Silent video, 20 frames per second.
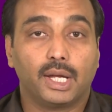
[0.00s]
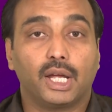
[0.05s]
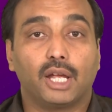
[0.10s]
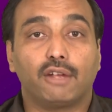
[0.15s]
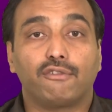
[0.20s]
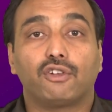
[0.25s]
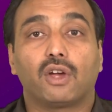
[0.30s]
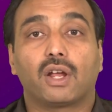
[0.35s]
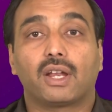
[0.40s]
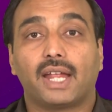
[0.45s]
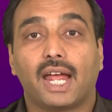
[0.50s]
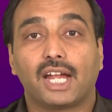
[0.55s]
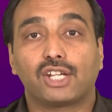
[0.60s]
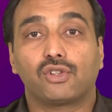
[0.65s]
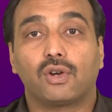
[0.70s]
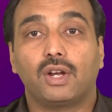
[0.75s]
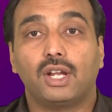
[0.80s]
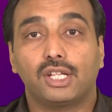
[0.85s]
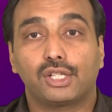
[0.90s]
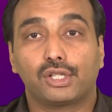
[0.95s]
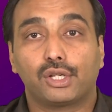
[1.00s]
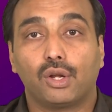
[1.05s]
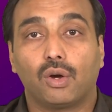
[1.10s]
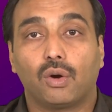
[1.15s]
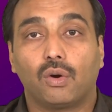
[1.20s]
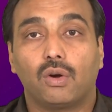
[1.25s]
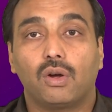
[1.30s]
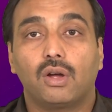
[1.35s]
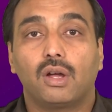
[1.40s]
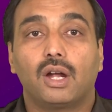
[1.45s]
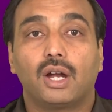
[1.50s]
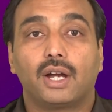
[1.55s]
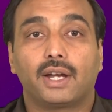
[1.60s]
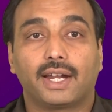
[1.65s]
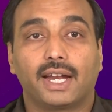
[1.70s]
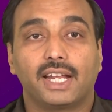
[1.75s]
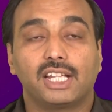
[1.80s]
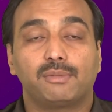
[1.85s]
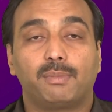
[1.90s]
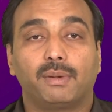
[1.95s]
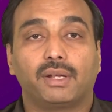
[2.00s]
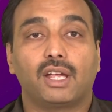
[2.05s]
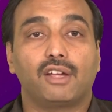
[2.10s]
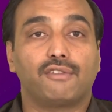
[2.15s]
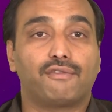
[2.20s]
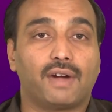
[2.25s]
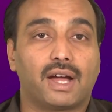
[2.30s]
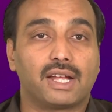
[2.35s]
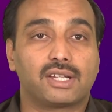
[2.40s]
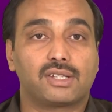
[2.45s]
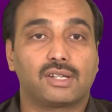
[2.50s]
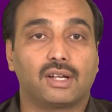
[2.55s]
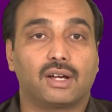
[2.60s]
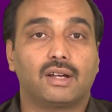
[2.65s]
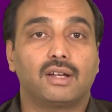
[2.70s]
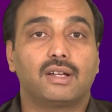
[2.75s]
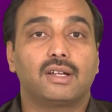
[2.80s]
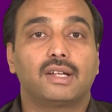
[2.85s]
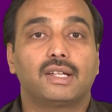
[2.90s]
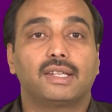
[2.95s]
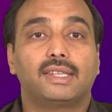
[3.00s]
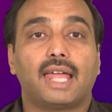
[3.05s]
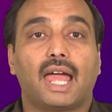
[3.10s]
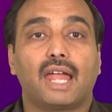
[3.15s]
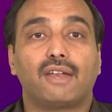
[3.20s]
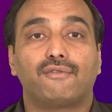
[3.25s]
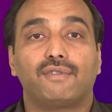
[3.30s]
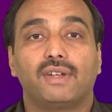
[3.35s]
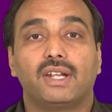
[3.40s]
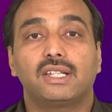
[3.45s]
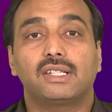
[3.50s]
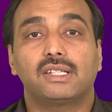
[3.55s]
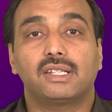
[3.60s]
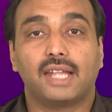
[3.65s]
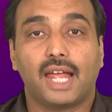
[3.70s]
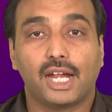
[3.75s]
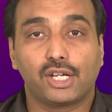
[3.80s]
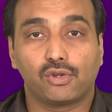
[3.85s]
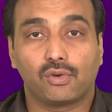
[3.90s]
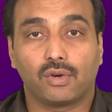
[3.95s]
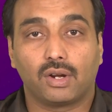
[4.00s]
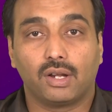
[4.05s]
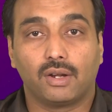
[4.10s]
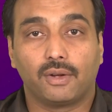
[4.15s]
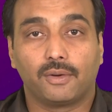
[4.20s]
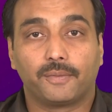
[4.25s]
If you are naturally slow, try speaking faster than feels natural.